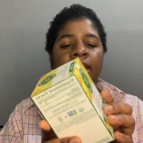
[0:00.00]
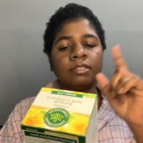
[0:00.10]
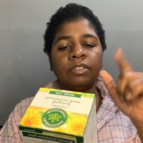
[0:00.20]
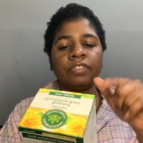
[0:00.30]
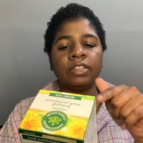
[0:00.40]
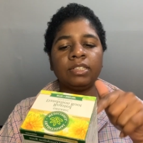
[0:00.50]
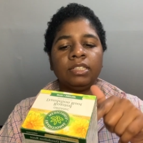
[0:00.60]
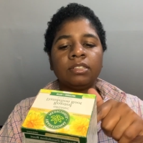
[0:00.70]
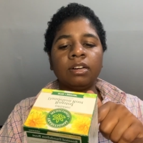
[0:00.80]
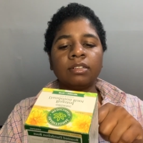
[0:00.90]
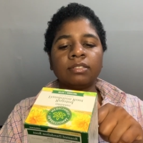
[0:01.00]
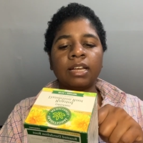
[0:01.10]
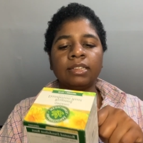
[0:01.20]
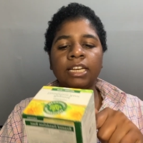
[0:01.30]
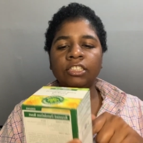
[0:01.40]
it's for detox
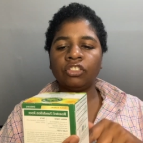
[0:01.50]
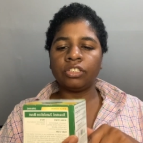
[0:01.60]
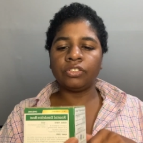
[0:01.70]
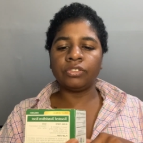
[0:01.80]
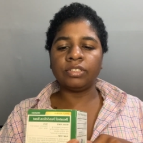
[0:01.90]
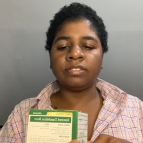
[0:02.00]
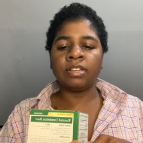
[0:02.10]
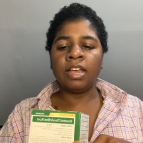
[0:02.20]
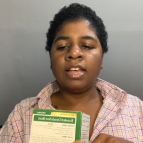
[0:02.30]
and digestions